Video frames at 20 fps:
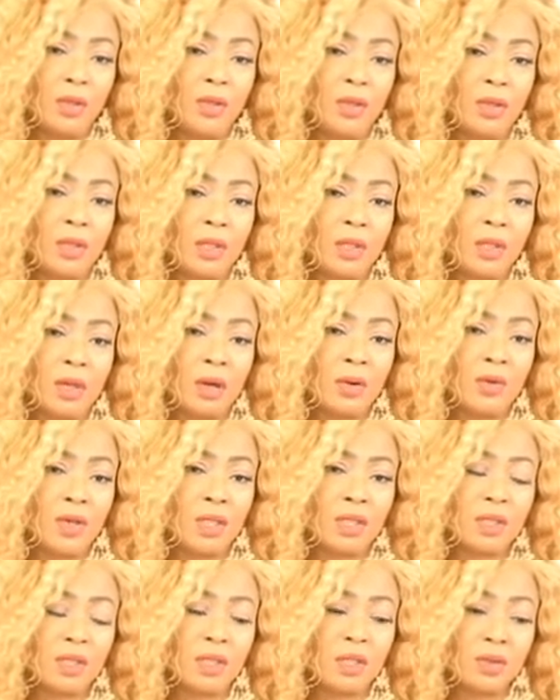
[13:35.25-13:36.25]
you can
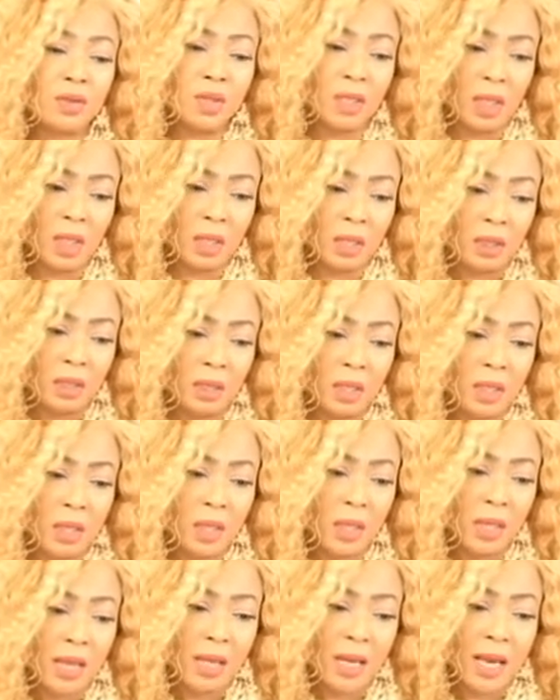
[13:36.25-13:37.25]
always tune in
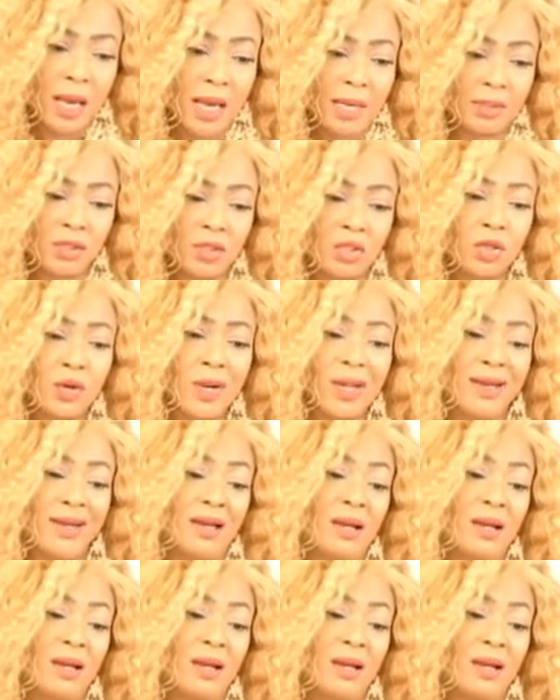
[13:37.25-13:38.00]
and join the